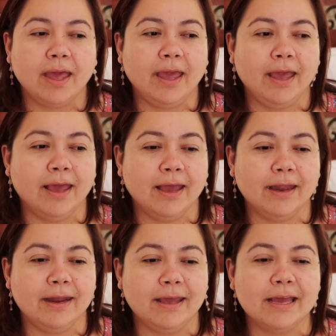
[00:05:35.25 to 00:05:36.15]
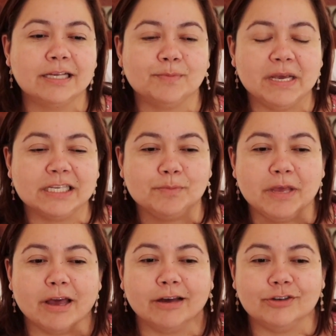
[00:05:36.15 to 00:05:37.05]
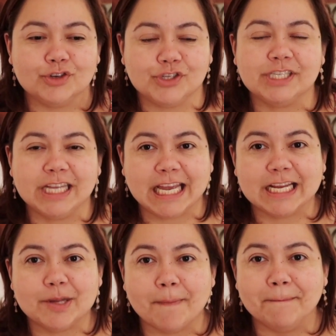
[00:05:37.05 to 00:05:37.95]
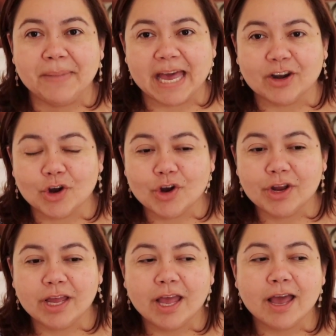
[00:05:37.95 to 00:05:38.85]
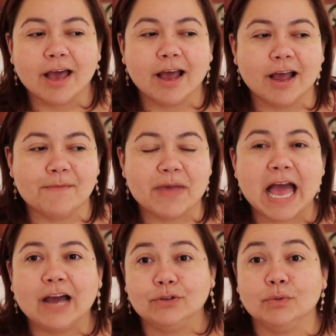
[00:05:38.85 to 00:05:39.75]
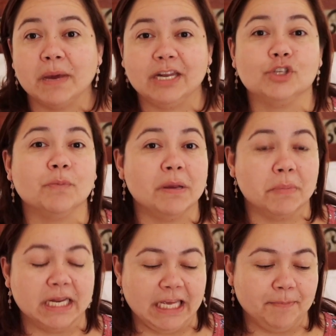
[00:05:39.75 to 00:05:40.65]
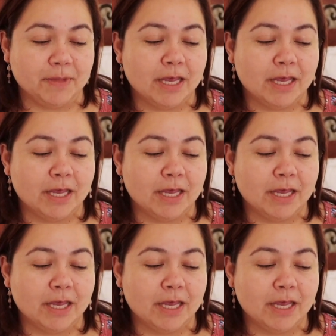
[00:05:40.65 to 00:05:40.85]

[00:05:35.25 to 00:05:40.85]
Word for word: and it has makes me understand better um, how to manage my money.